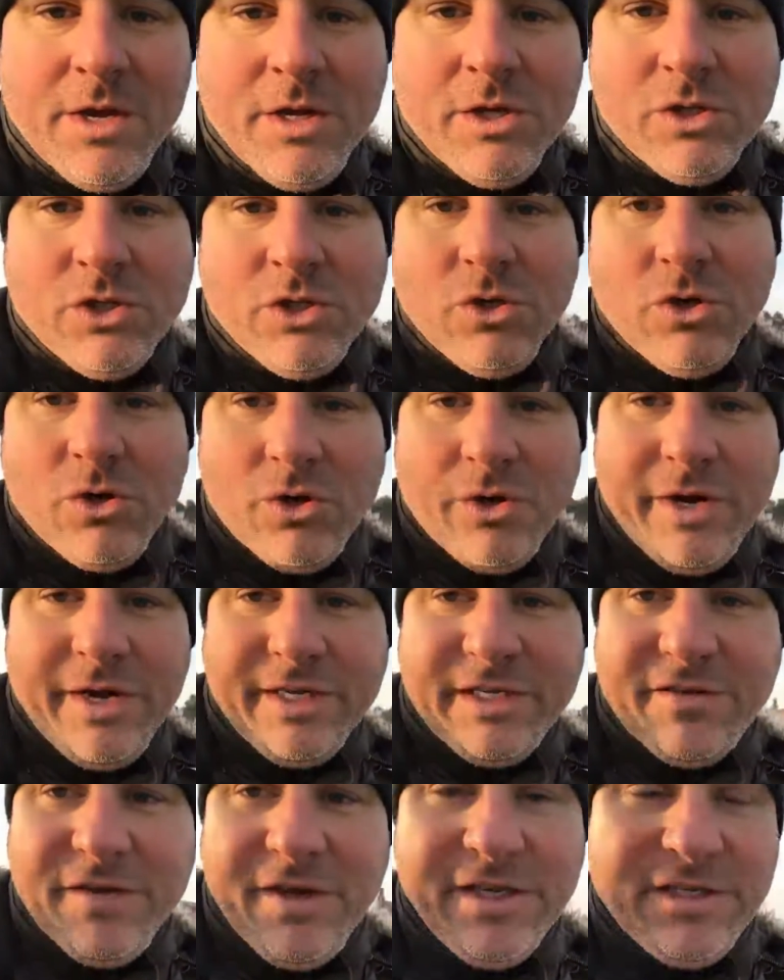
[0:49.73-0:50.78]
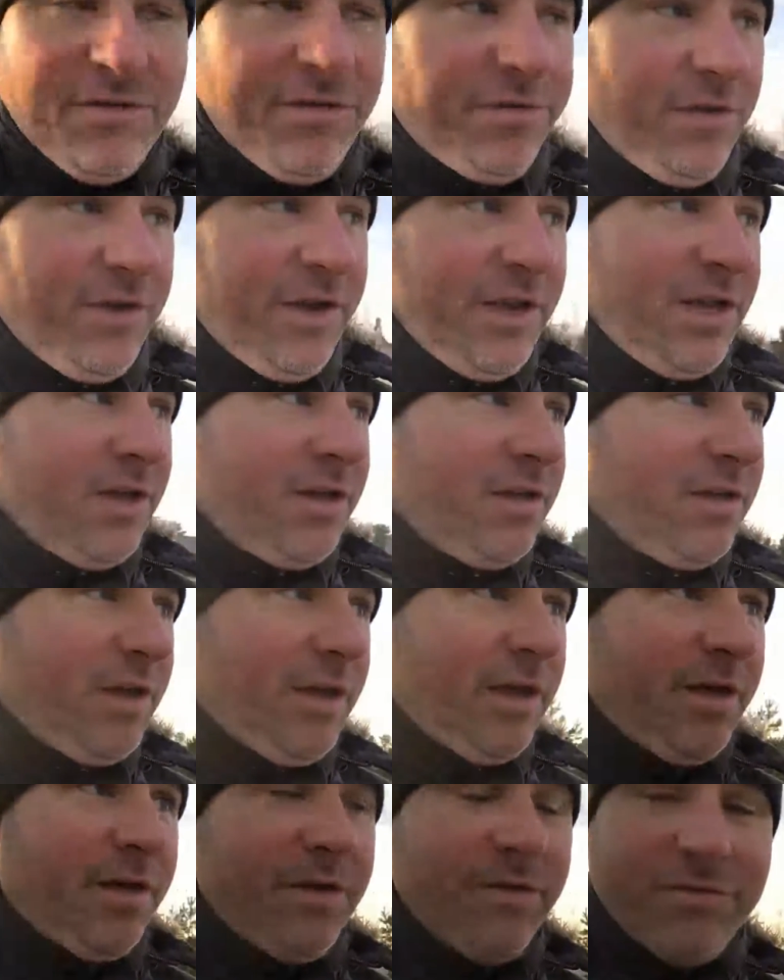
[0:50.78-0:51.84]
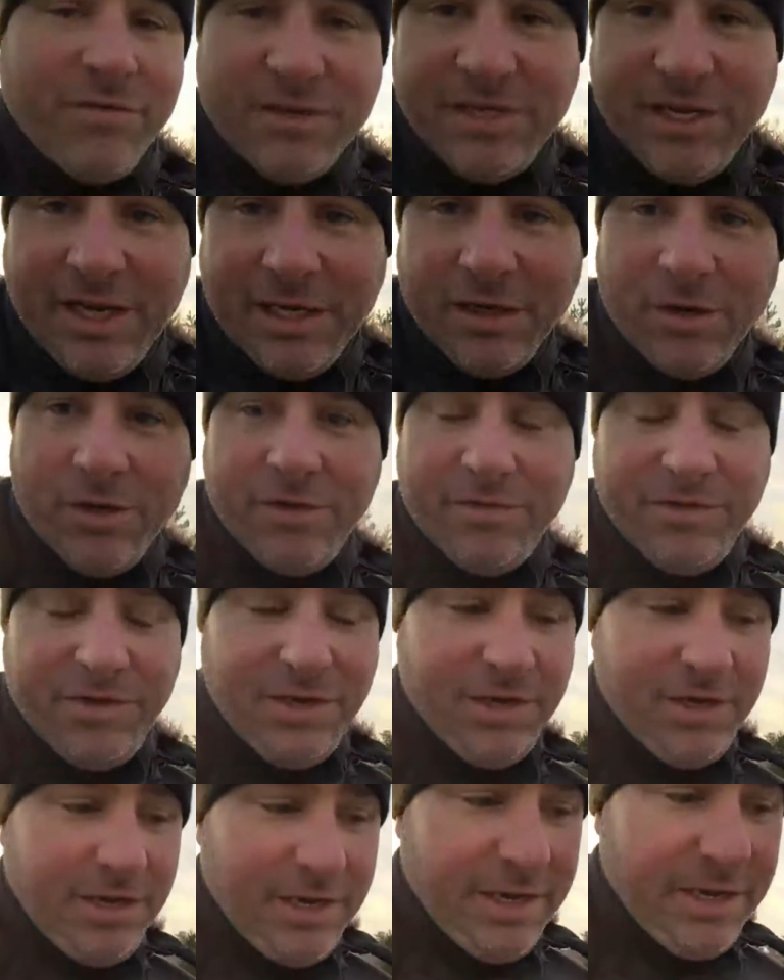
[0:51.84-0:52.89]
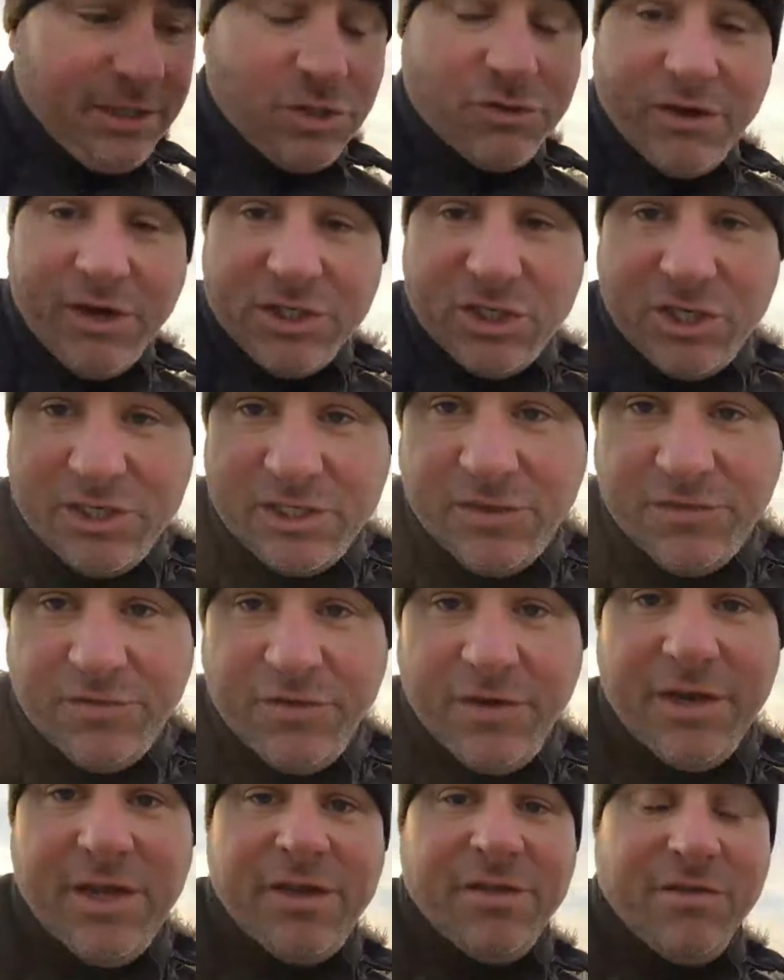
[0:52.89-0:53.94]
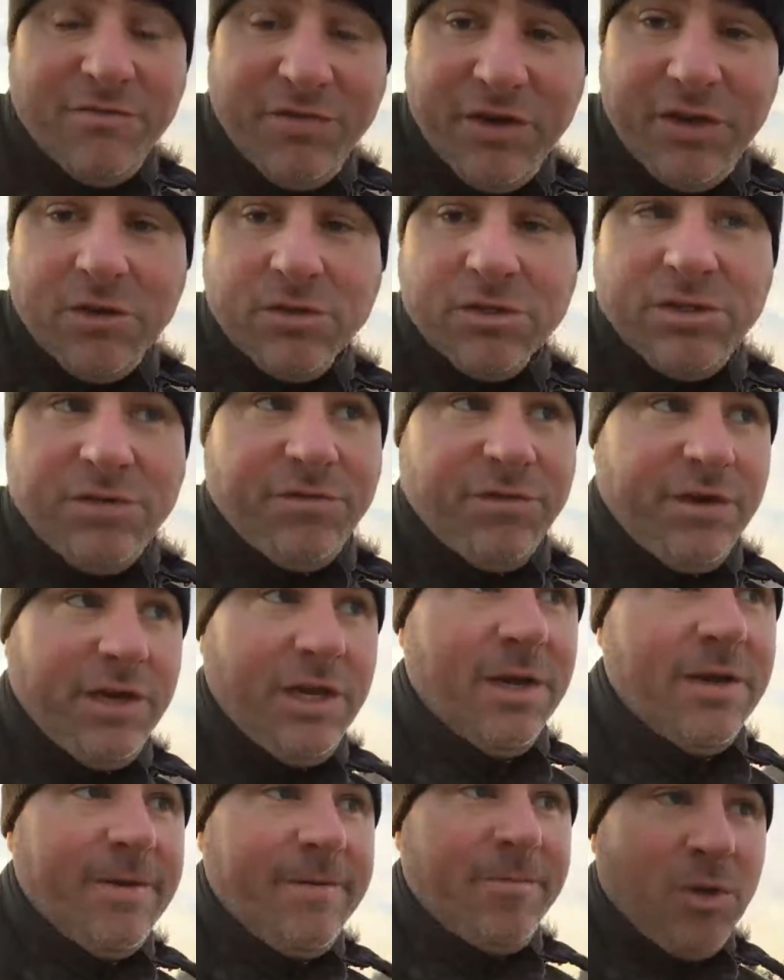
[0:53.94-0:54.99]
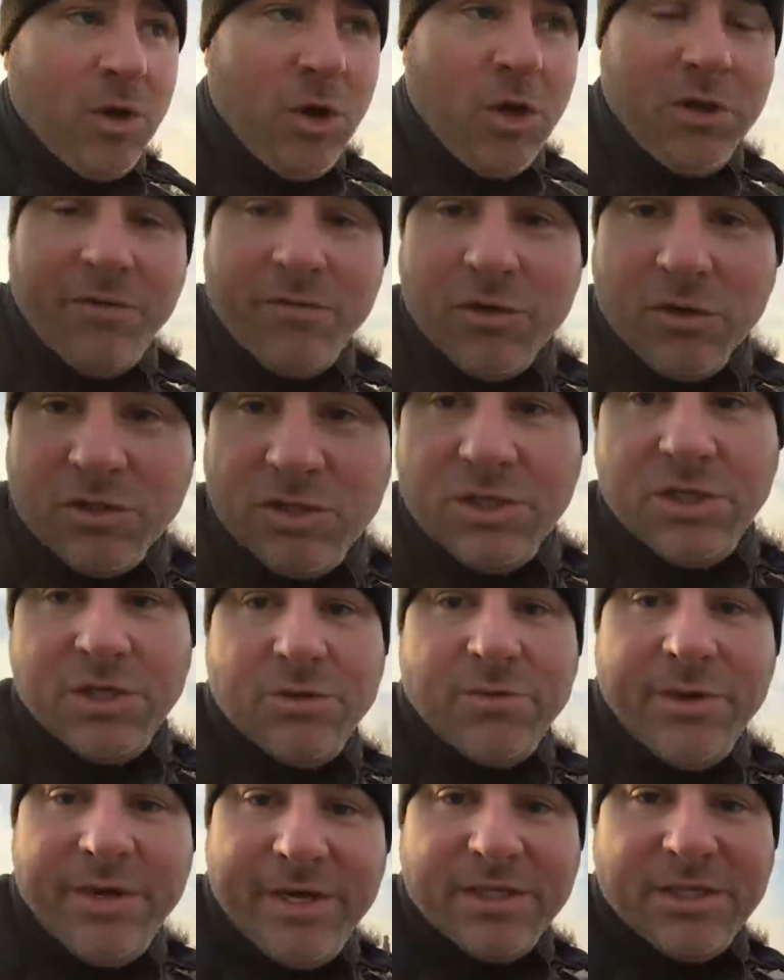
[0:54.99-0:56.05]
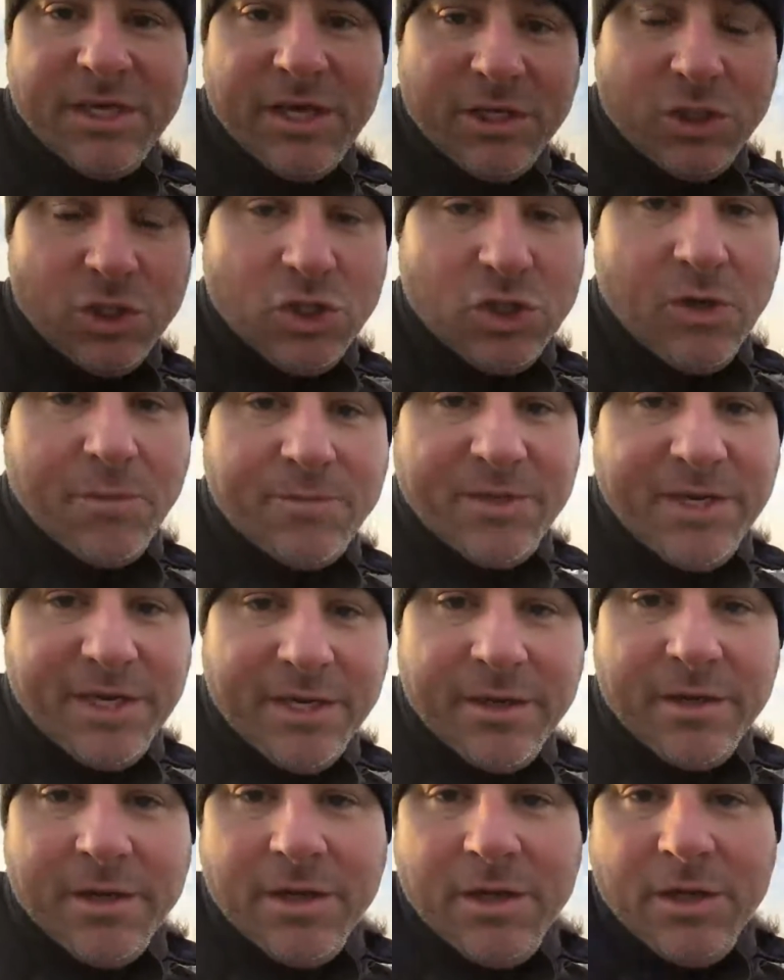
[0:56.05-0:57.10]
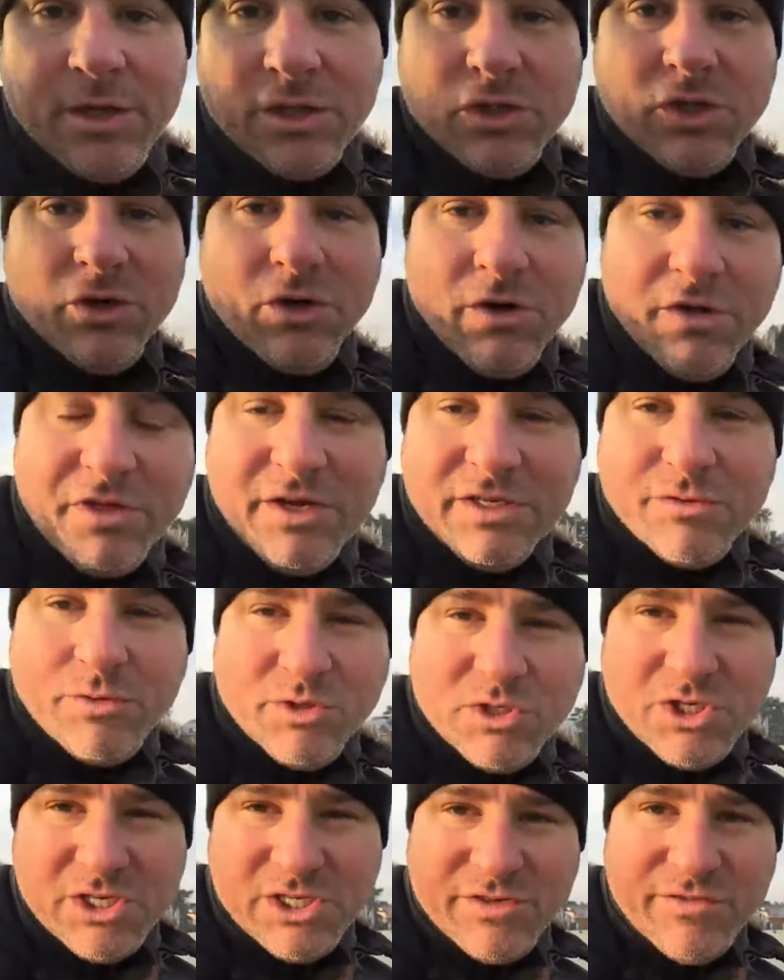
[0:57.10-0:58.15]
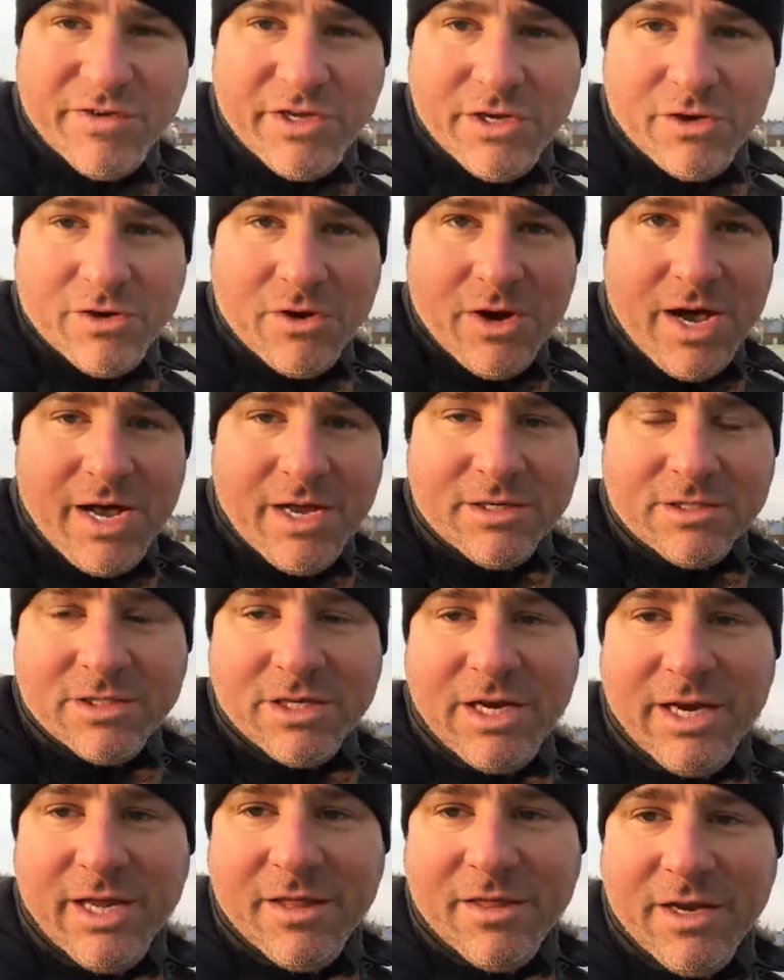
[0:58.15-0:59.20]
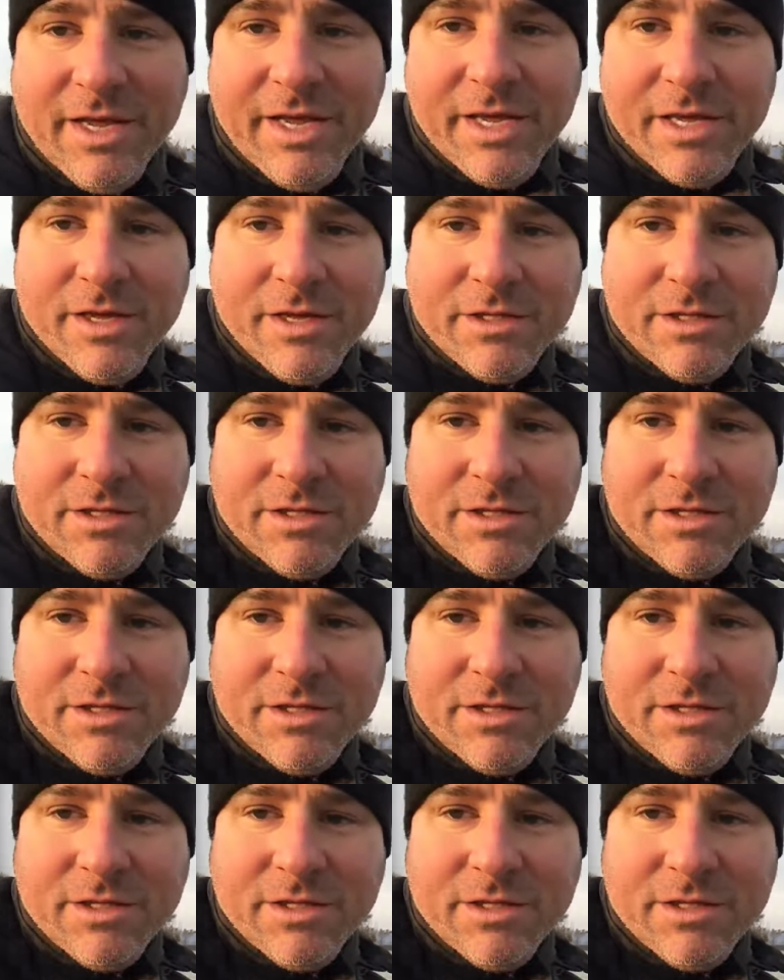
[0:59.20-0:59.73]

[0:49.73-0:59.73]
So it's it's free, uh, the techno the uh, strategy is free, the video is free, all you've got to do is uh, just opt in. So thanks for watching this video, and click the link.